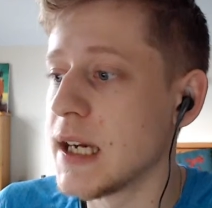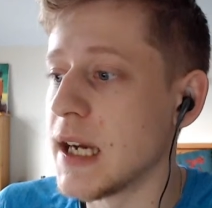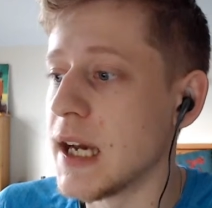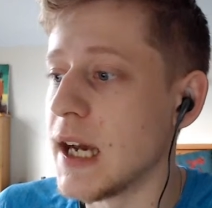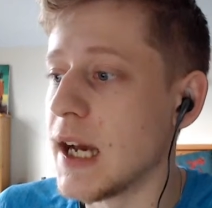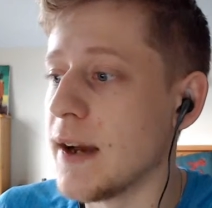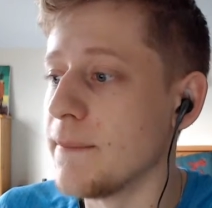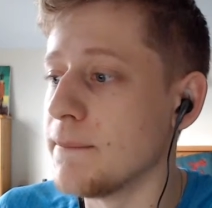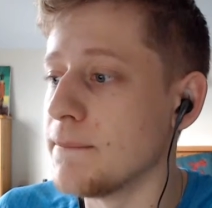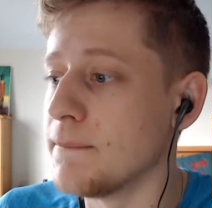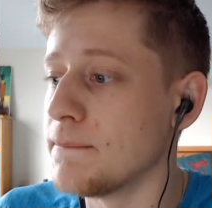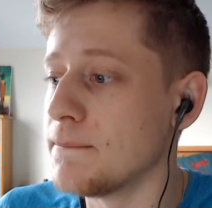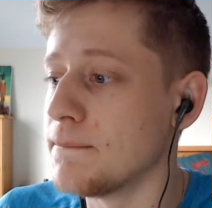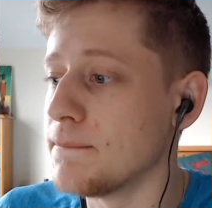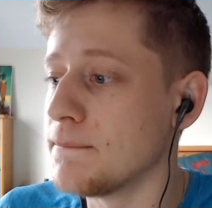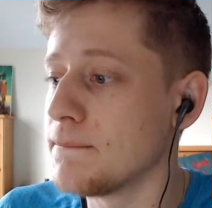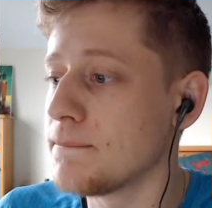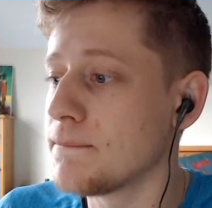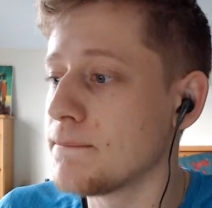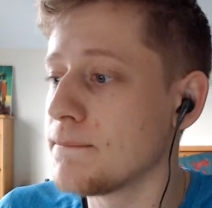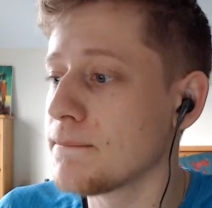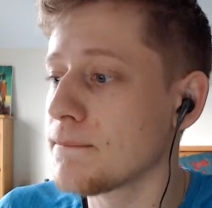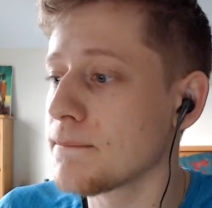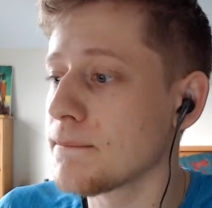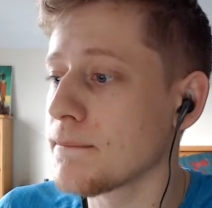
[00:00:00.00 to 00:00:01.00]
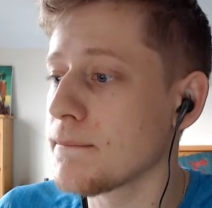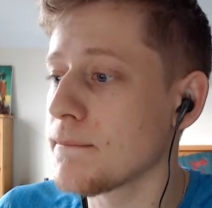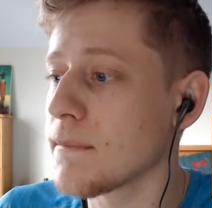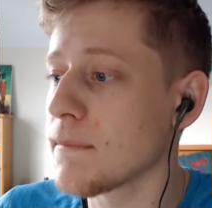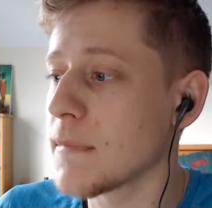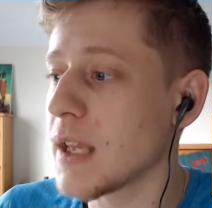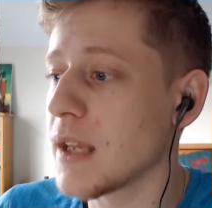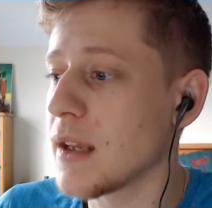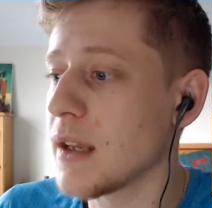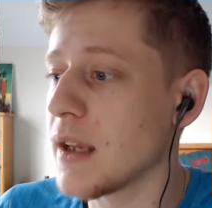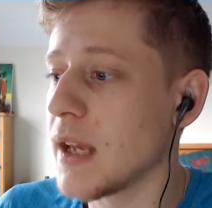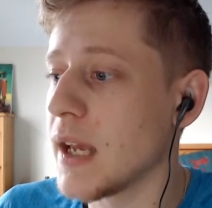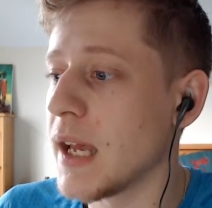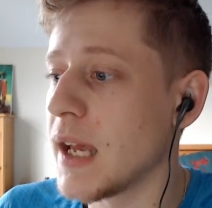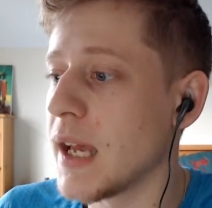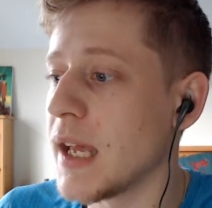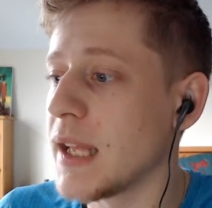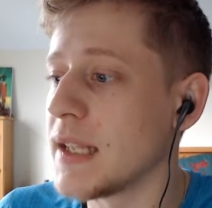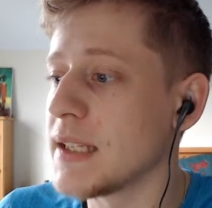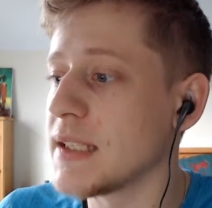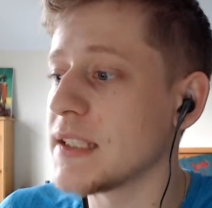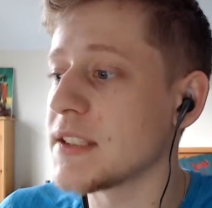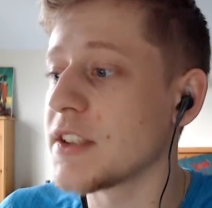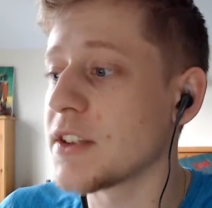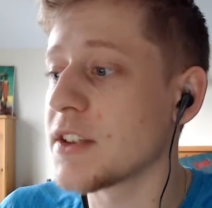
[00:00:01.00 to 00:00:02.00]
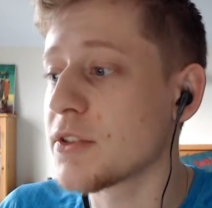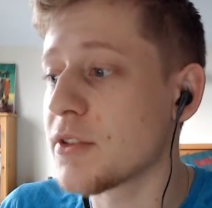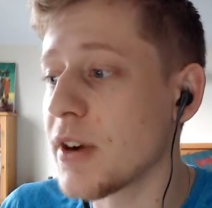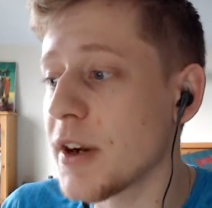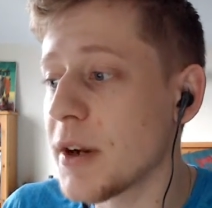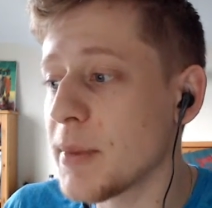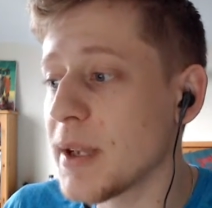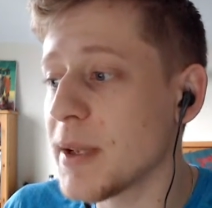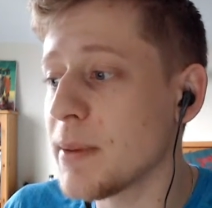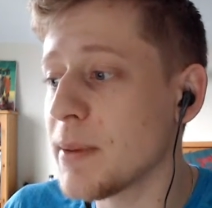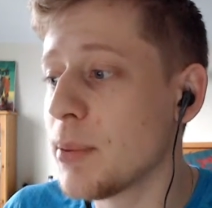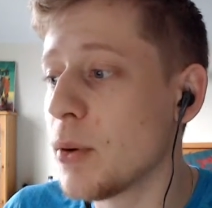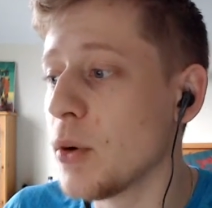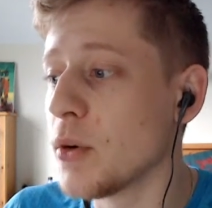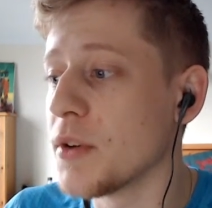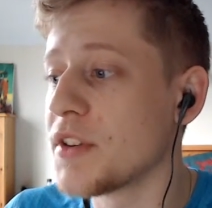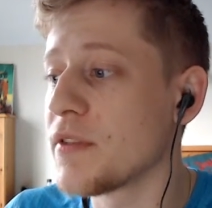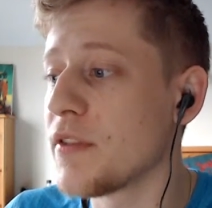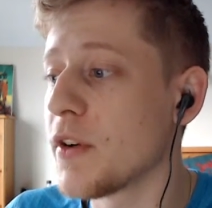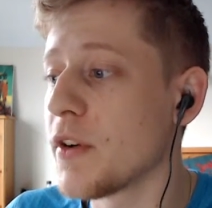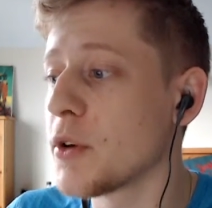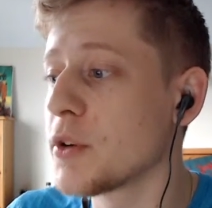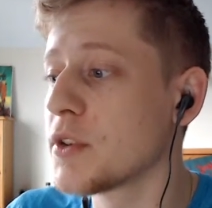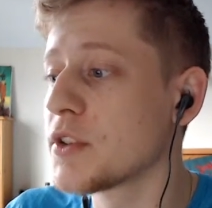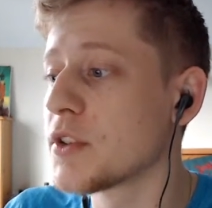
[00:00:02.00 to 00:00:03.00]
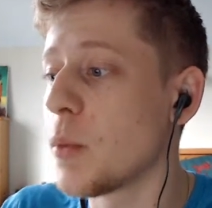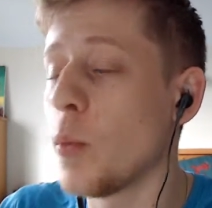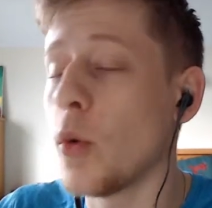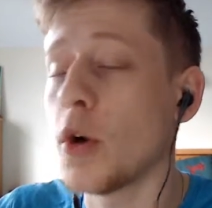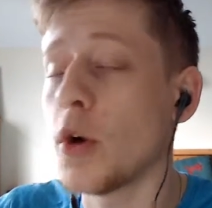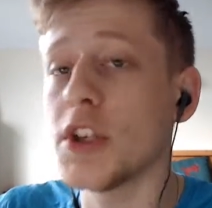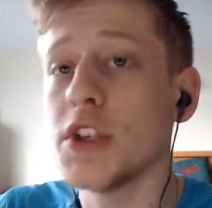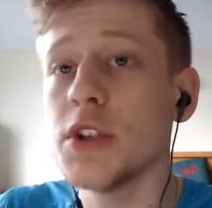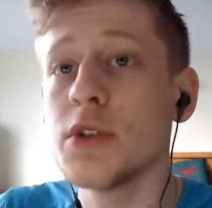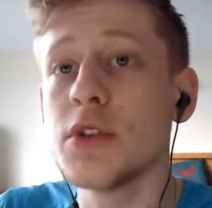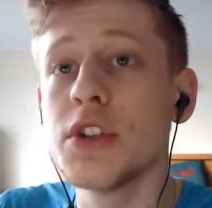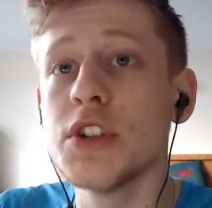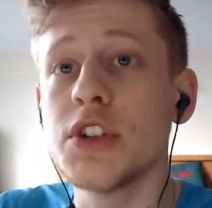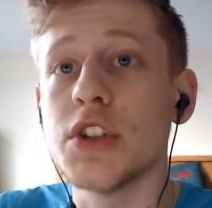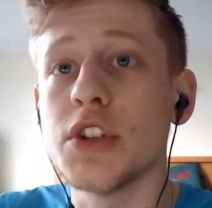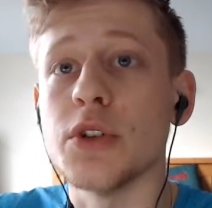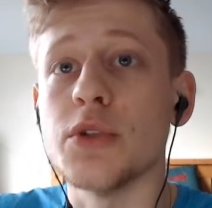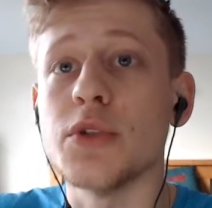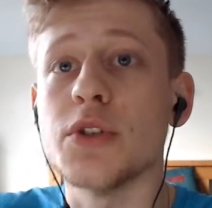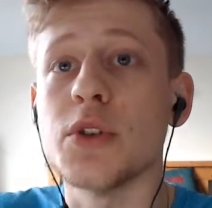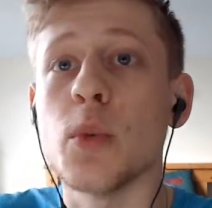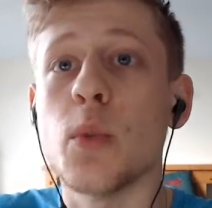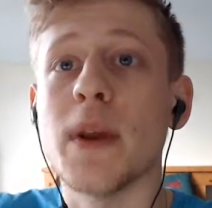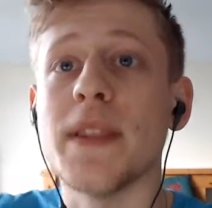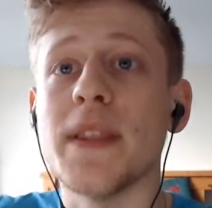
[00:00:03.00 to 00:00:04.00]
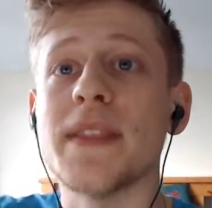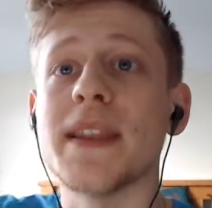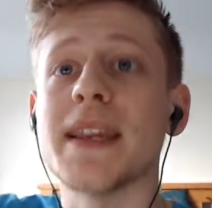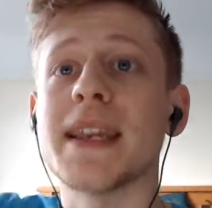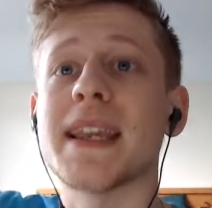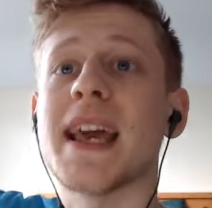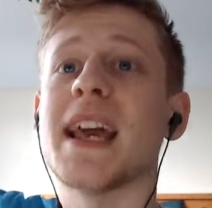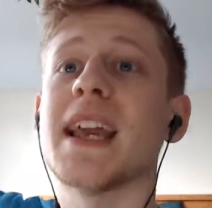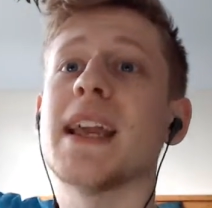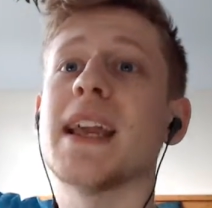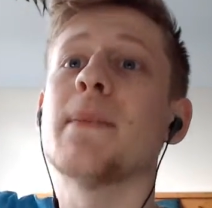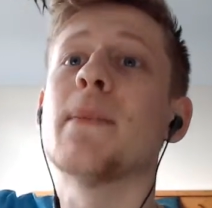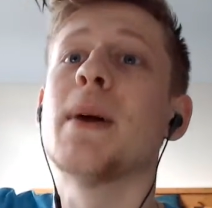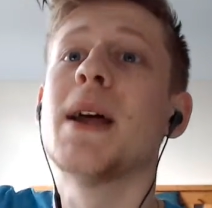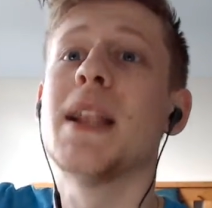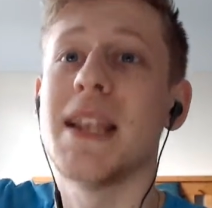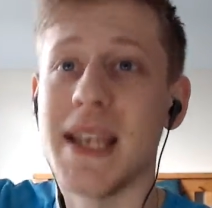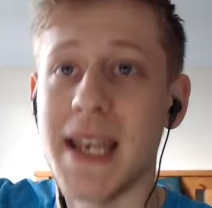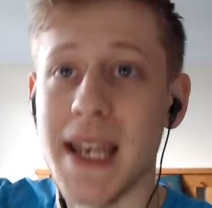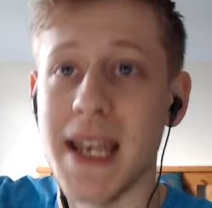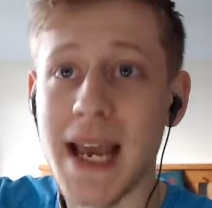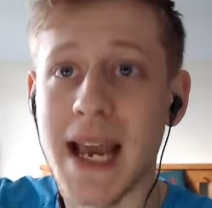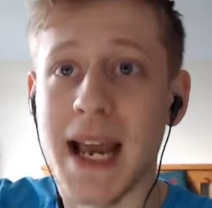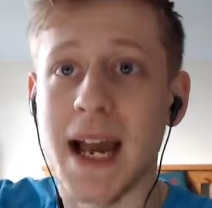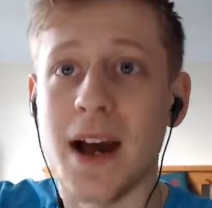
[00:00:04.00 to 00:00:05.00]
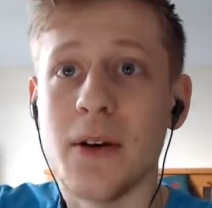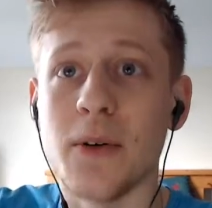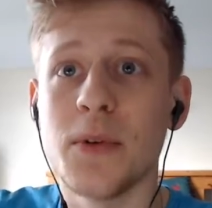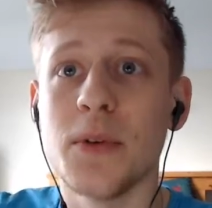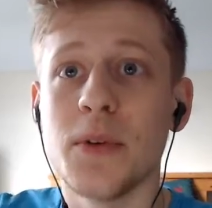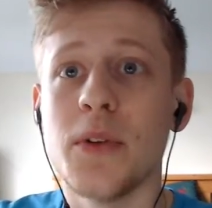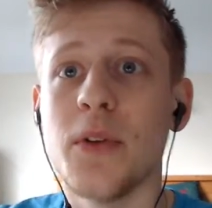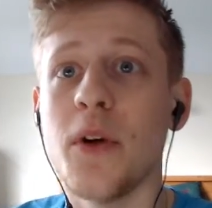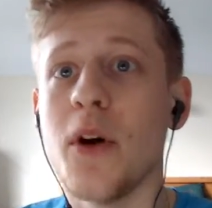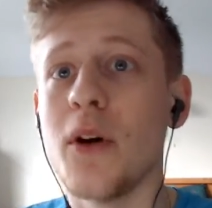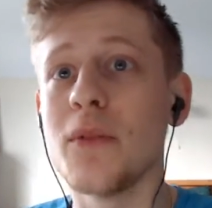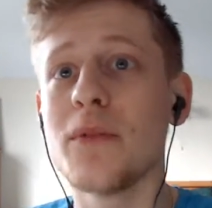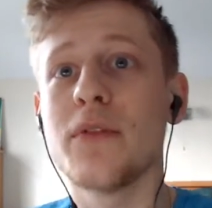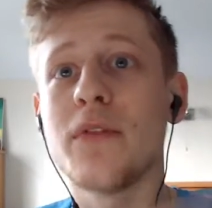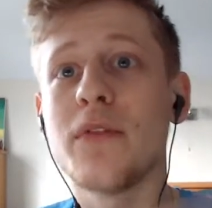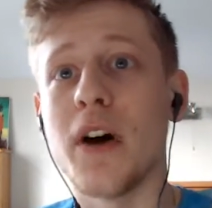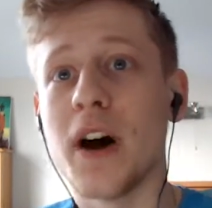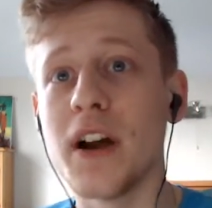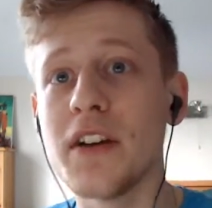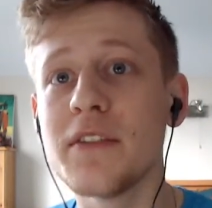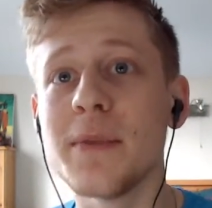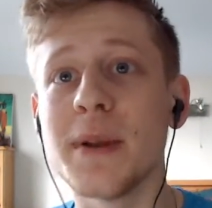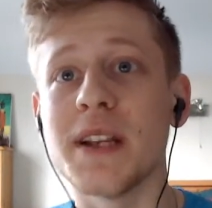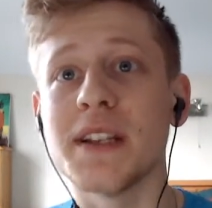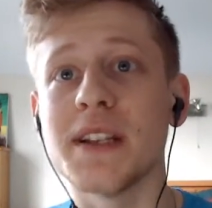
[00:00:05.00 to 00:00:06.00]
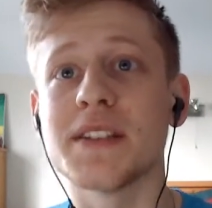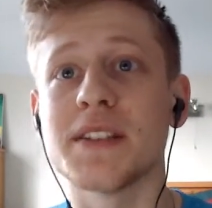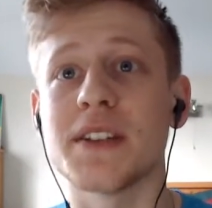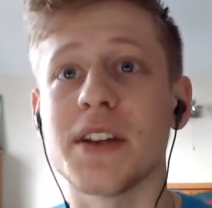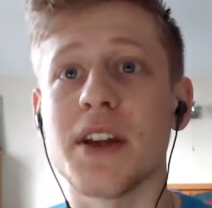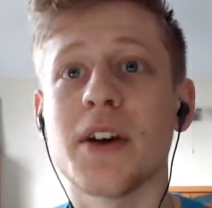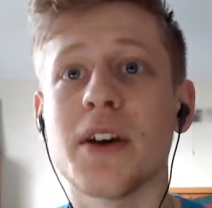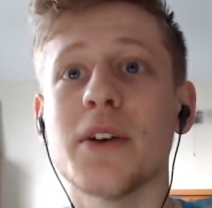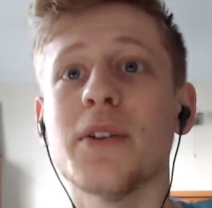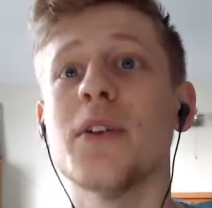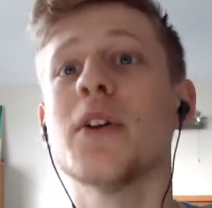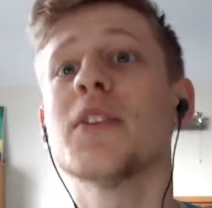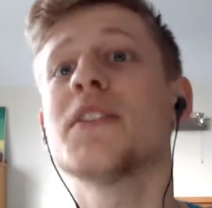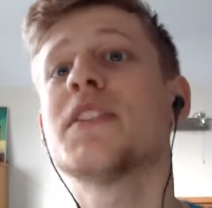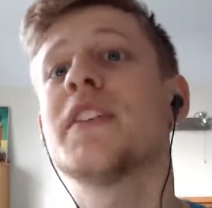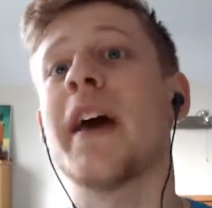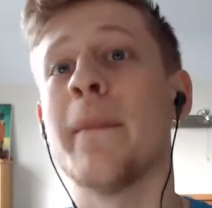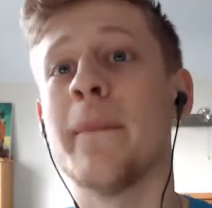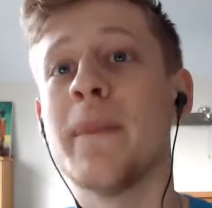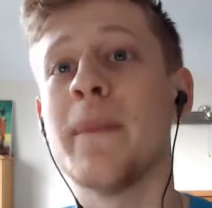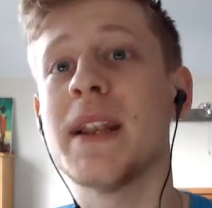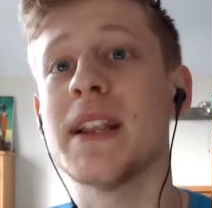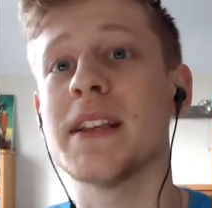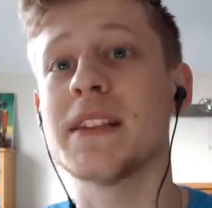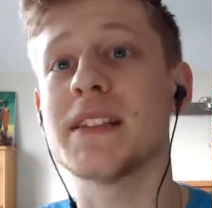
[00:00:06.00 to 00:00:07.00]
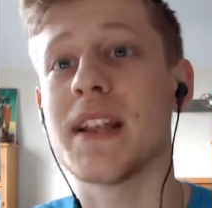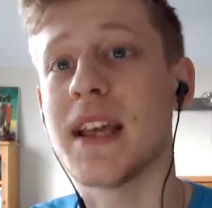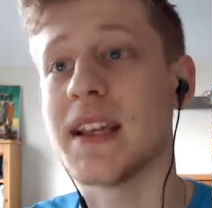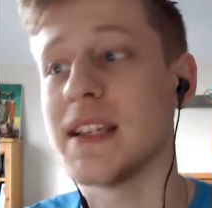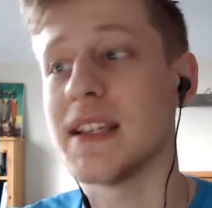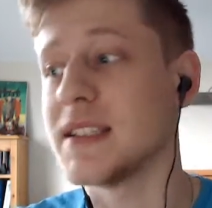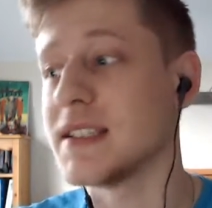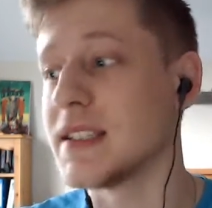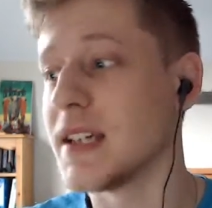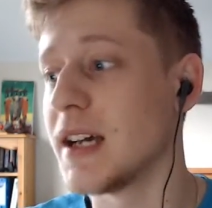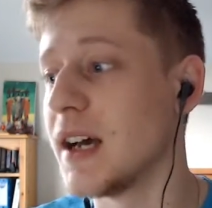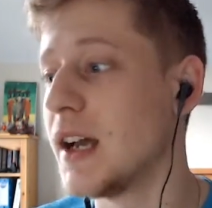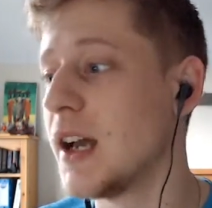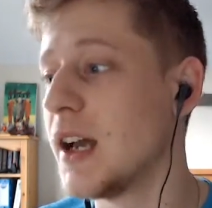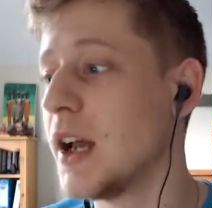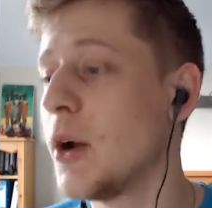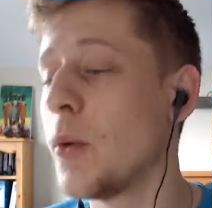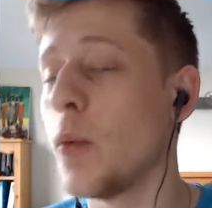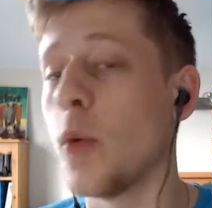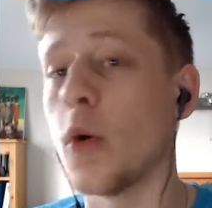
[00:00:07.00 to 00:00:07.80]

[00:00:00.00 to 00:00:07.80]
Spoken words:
And it's incredibly important to focus on what you can do to win the game now. Not 5 minutes ago, not 10 minutes later.